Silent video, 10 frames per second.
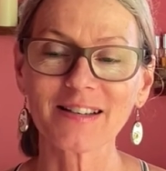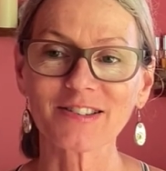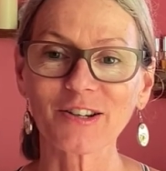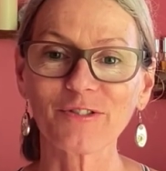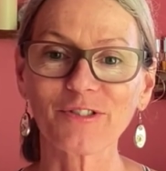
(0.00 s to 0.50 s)

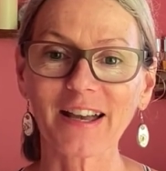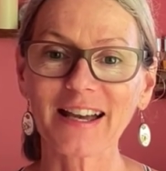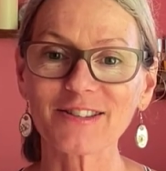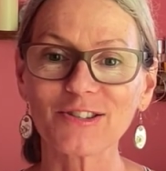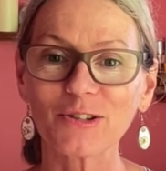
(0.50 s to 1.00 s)
So don't
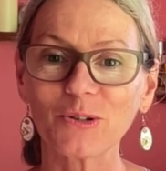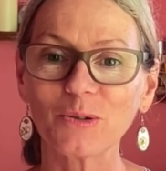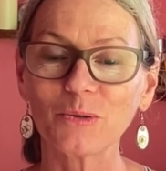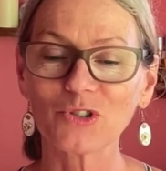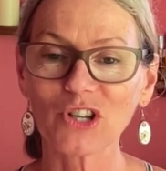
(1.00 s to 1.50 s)
forget
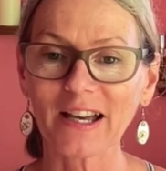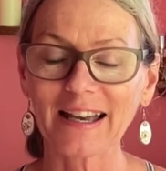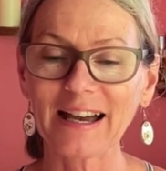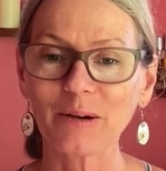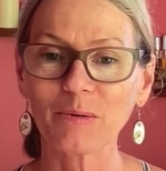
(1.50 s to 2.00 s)
to check
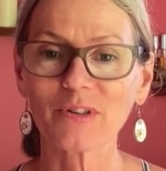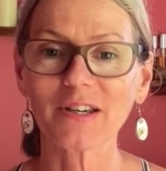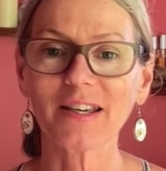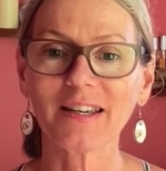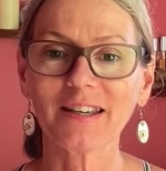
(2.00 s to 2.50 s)
out
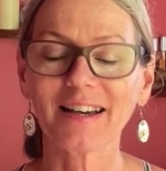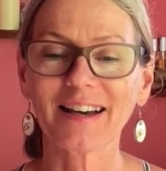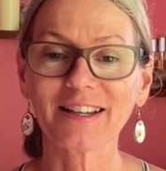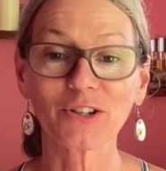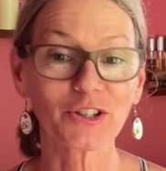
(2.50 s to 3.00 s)
the
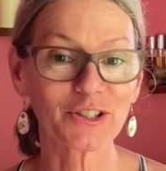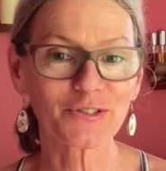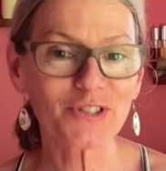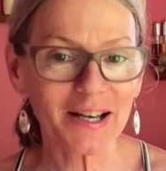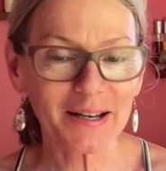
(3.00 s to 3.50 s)
uh, Not
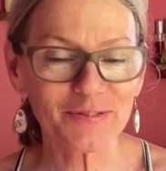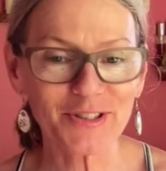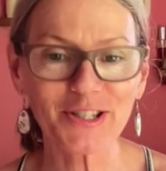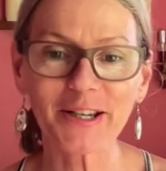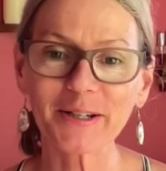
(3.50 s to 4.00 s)
Enough Time
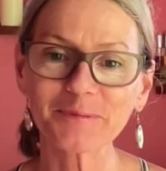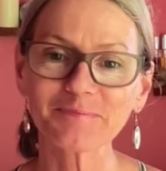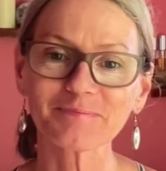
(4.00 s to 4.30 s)
video.